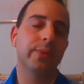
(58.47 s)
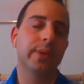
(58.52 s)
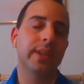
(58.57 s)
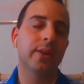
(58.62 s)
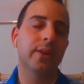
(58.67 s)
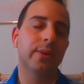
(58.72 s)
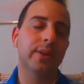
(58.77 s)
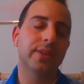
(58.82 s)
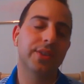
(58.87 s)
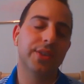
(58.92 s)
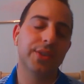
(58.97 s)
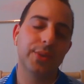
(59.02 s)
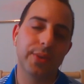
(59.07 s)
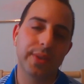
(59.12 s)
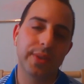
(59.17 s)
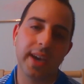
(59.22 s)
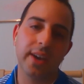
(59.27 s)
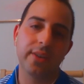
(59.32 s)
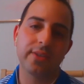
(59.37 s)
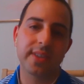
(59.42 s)
We know in
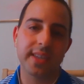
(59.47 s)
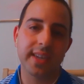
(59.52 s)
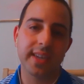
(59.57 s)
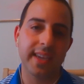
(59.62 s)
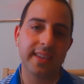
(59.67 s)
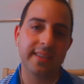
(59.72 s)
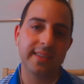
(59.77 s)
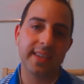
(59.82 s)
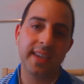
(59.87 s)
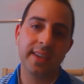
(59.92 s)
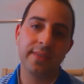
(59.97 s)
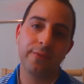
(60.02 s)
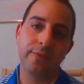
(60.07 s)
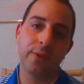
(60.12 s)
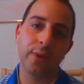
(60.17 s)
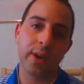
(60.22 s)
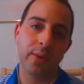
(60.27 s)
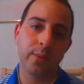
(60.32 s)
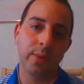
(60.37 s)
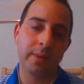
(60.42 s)
2018,
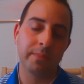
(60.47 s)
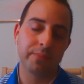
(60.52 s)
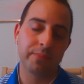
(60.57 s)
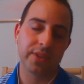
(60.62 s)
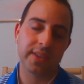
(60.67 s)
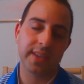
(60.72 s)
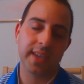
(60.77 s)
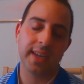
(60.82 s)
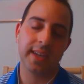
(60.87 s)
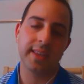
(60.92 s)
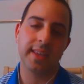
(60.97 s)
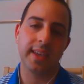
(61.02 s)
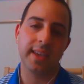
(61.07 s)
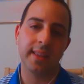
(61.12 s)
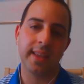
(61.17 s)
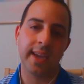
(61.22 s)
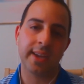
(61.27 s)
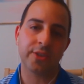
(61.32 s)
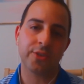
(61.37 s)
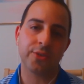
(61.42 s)
41% of the
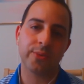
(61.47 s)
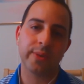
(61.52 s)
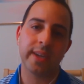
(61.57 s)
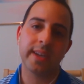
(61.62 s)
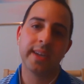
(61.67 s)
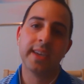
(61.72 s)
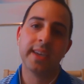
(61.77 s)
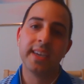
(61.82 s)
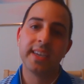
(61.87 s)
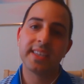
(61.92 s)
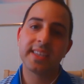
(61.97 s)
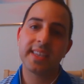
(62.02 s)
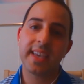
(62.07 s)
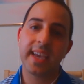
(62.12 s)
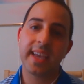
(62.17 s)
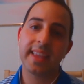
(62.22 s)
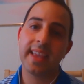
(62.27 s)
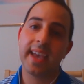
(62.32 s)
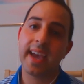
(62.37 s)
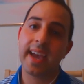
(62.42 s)
electorate
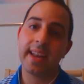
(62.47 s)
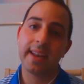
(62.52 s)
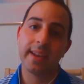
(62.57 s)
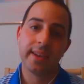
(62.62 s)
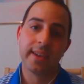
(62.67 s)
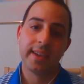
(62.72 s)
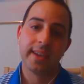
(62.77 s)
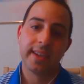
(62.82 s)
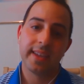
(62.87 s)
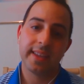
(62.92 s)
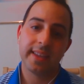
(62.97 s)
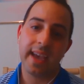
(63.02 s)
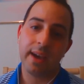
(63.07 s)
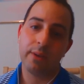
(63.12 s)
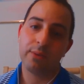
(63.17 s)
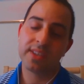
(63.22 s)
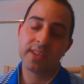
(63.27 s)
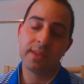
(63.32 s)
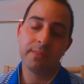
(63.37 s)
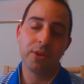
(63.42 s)
said that that
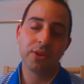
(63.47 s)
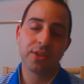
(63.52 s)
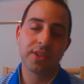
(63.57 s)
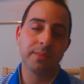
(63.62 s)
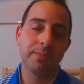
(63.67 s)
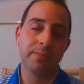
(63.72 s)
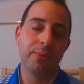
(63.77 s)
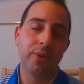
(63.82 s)
was the most